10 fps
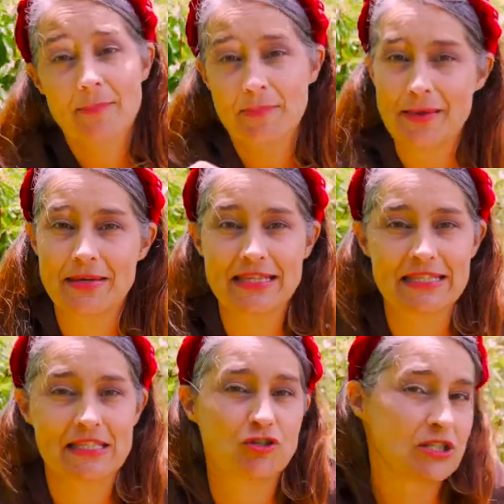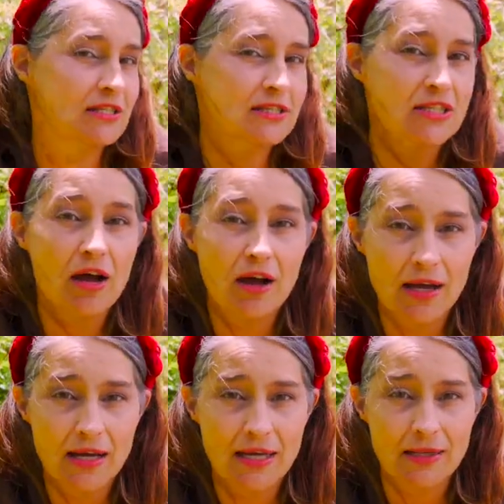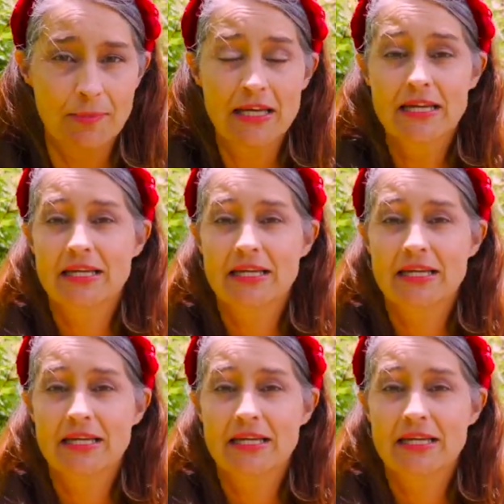maybe this is just a time